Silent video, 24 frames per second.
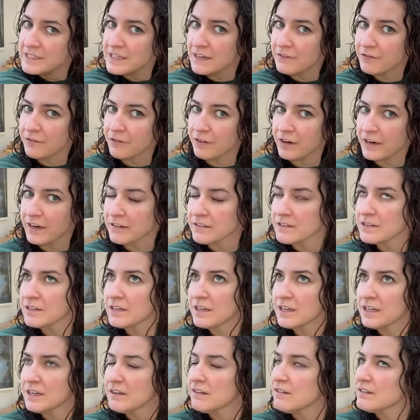
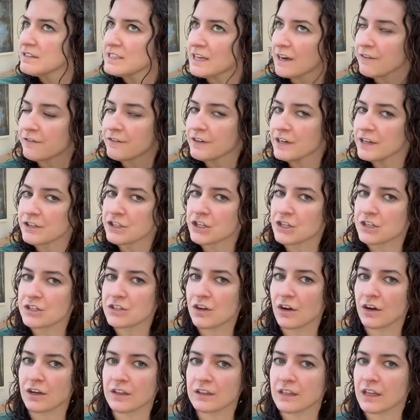different
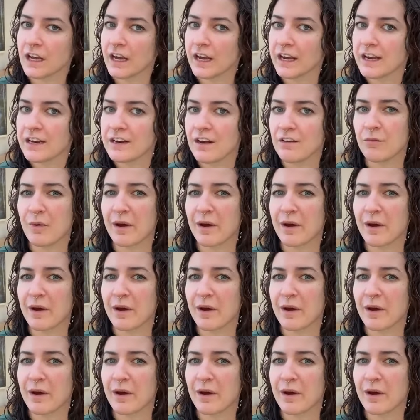definitions online